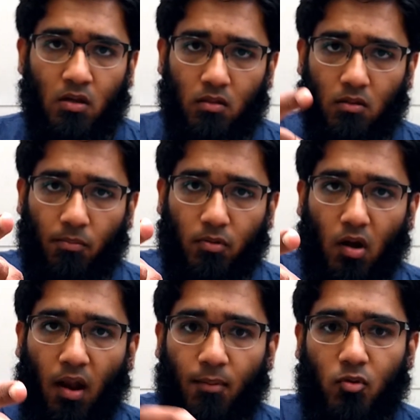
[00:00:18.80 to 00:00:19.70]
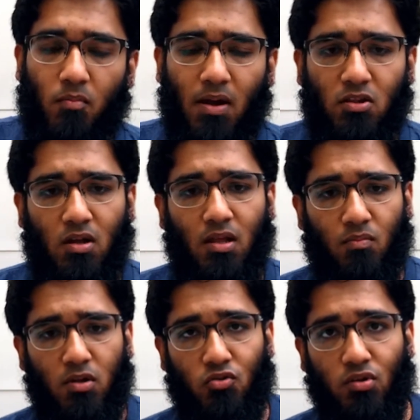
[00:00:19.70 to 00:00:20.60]
Subscribe to my channel.
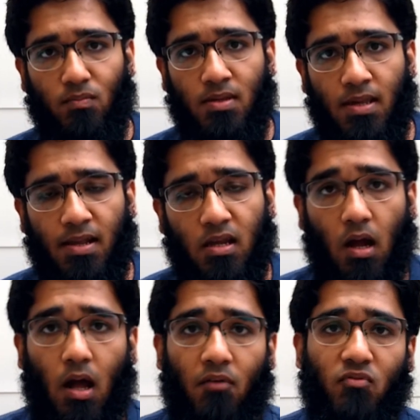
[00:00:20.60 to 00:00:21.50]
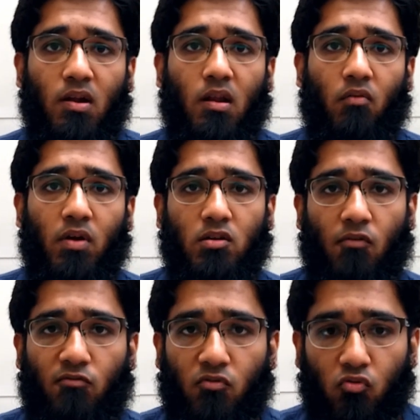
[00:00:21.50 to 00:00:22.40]
It's me Jimmy a Geek. After the wait
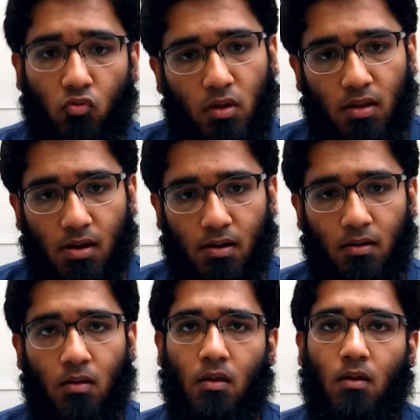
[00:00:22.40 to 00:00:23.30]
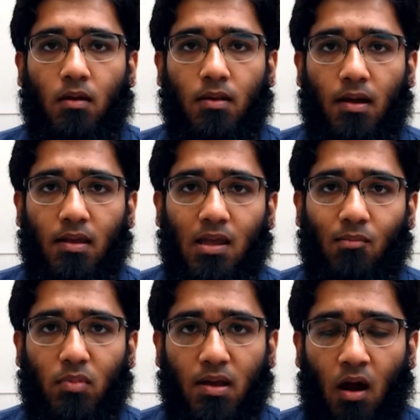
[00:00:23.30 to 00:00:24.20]
of 2 years, the
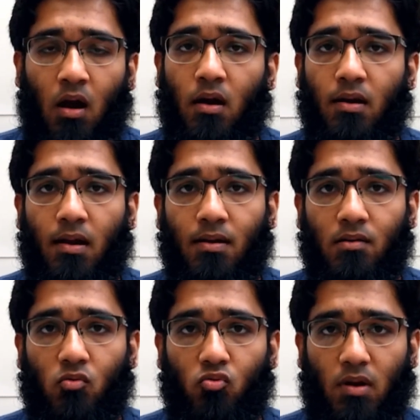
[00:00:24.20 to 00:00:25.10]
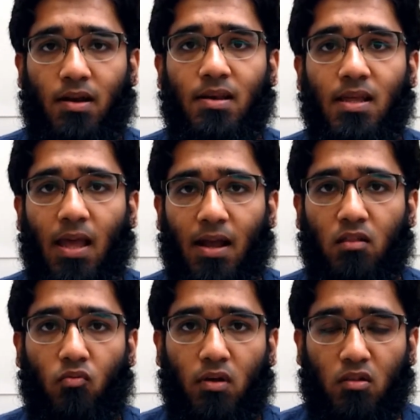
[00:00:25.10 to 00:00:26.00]
AMD R9
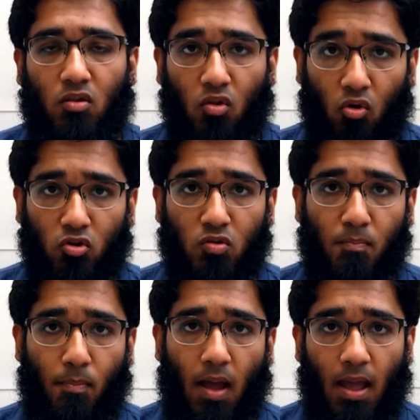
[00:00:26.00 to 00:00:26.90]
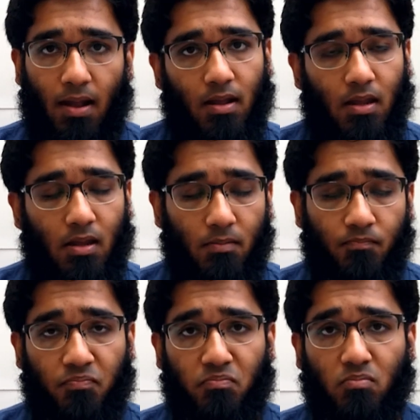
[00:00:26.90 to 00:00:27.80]
290X was launched back in